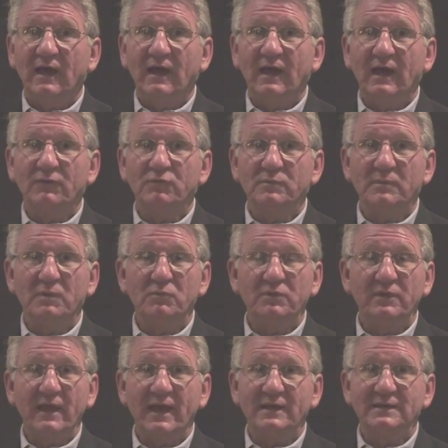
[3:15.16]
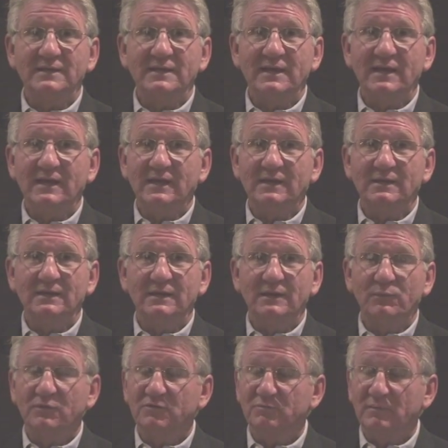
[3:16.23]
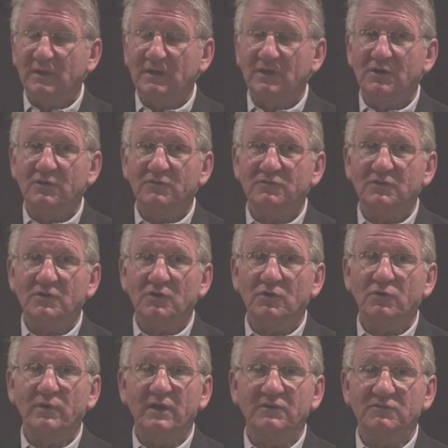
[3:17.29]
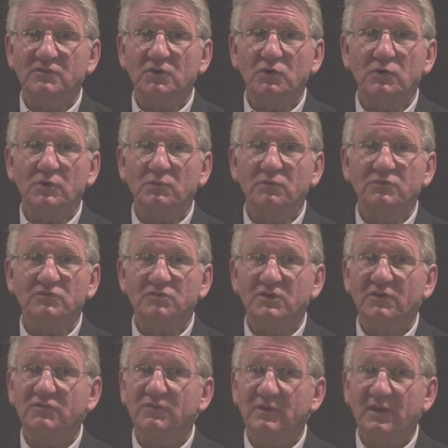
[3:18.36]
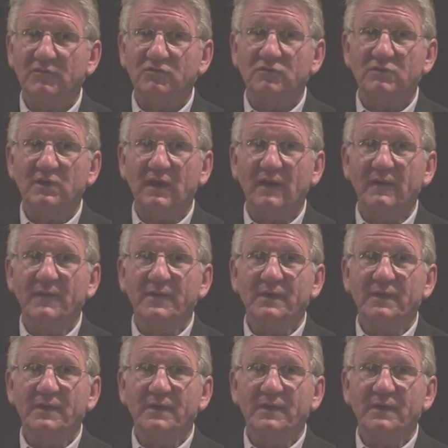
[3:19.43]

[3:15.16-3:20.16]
I remember that day, it was many years ago, as though it was just yesterday,